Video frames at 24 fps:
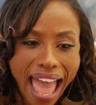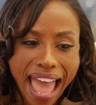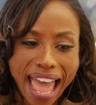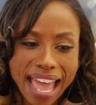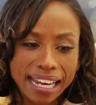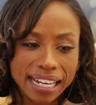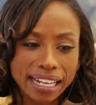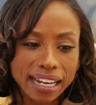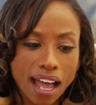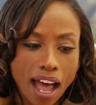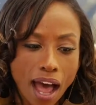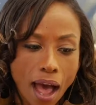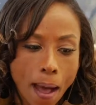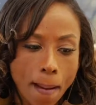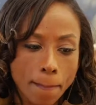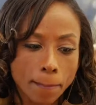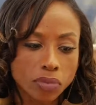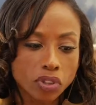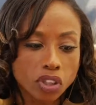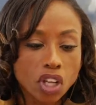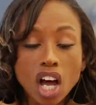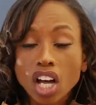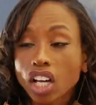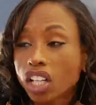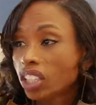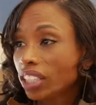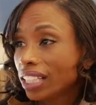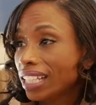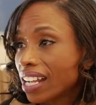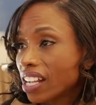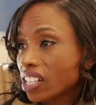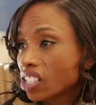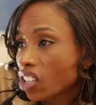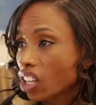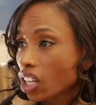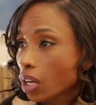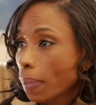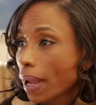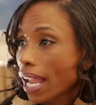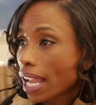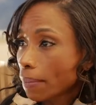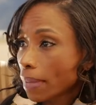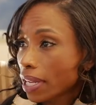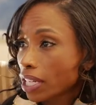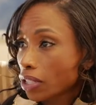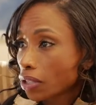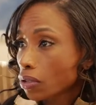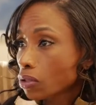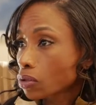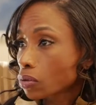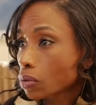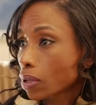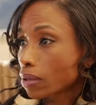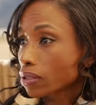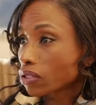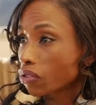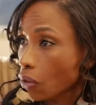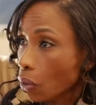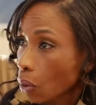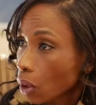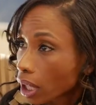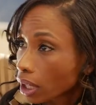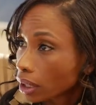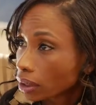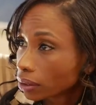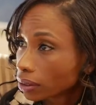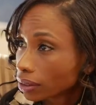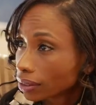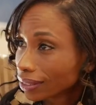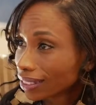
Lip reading: And luckily I started paying my dues when I was 4.